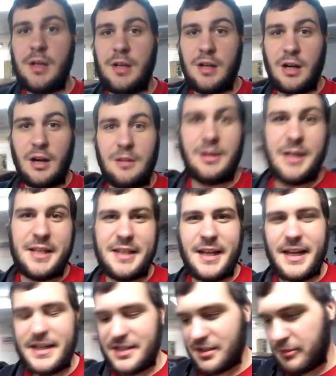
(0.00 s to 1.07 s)
Alrighty,
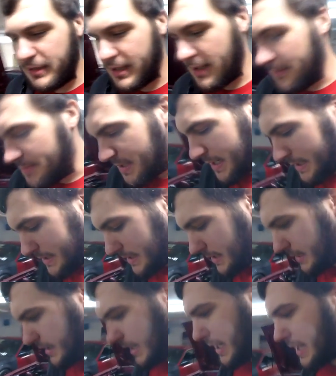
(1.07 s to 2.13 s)
guys. Quick update
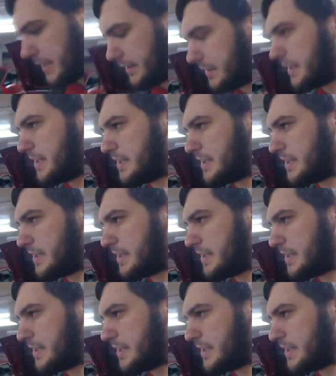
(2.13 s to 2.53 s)
on the